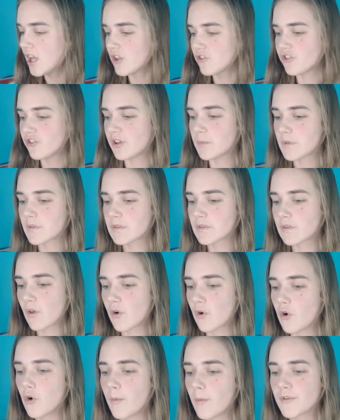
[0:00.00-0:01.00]
she was
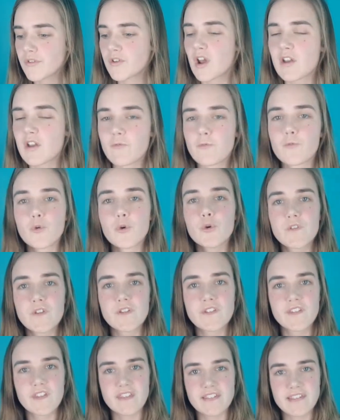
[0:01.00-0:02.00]
almost kind of
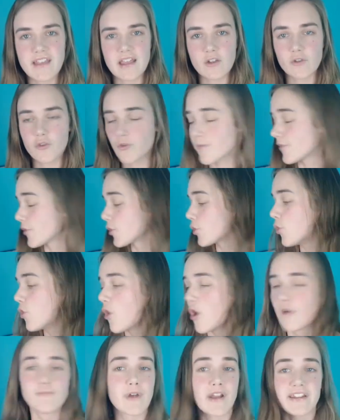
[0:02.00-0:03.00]
rooted to the centre of the
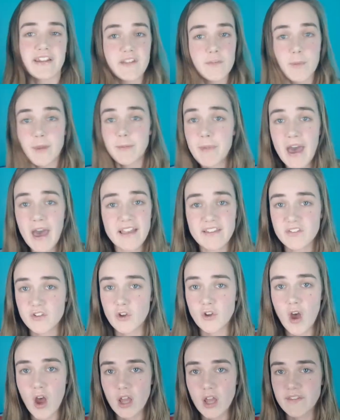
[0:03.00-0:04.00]
court and ready to be
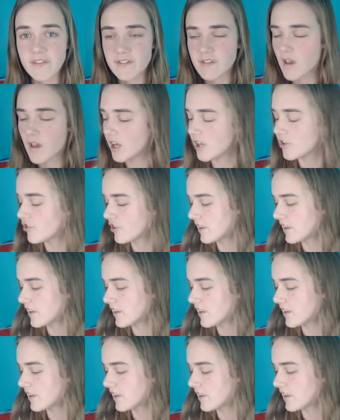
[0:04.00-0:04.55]
passed on either side.